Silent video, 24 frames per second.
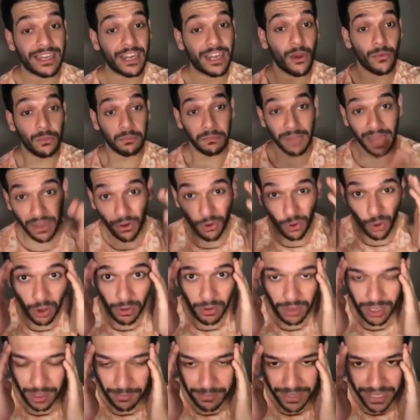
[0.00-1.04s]
And now my
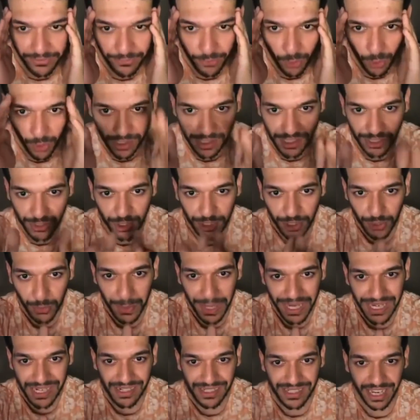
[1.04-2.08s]
complete focus is on the
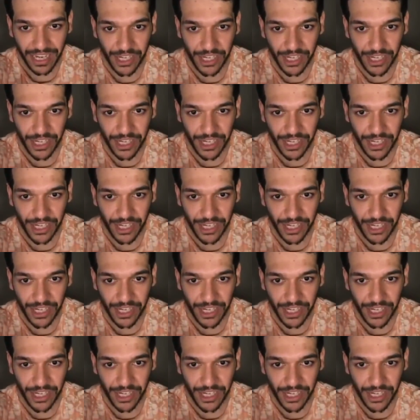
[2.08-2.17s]
question